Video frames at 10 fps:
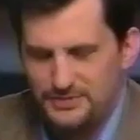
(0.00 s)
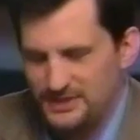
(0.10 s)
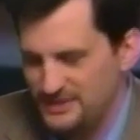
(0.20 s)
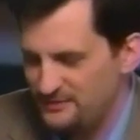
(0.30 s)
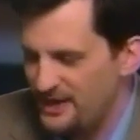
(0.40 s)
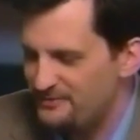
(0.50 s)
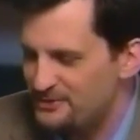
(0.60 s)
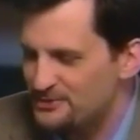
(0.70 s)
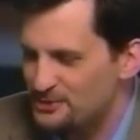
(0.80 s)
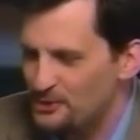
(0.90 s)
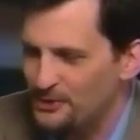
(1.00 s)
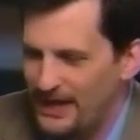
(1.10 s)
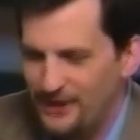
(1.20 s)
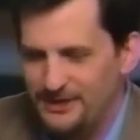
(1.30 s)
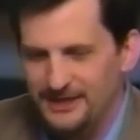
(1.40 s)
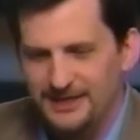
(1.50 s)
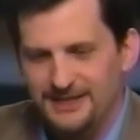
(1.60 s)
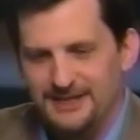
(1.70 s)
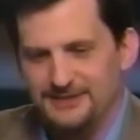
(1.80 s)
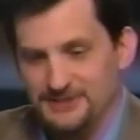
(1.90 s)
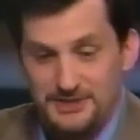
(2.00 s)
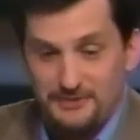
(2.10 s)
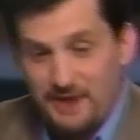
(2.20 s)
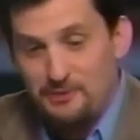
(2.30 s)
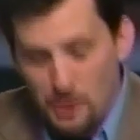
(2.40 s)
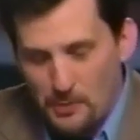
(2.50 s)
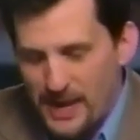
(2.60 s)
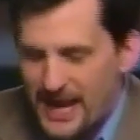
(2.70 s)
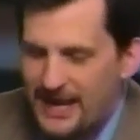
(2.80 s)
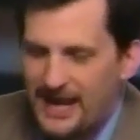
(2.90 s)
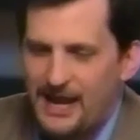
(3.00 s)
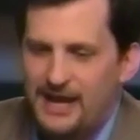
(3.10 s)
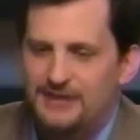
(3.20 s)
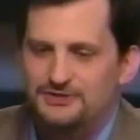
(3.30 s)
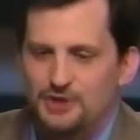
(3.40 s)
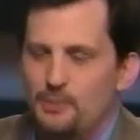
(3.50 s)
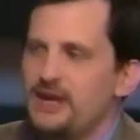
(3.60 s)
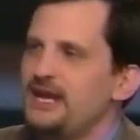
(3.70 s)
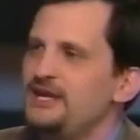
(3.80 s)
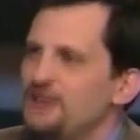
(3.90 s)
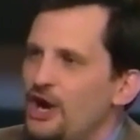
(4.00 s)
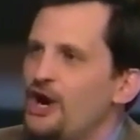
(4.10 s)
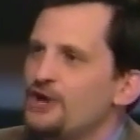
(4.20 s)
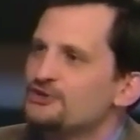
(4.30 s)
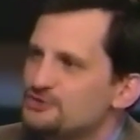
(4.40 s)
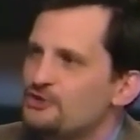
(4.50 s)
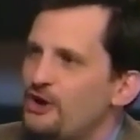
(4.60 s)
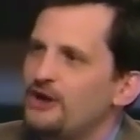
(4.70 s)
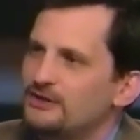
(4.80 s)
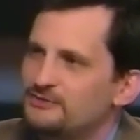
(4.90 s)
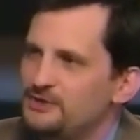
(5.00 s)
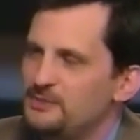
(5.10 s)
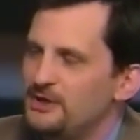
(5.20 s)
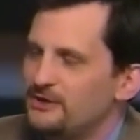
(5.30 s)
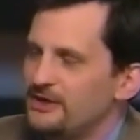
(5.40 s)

65 years old, how did a 65-year-old man, so many young, strong female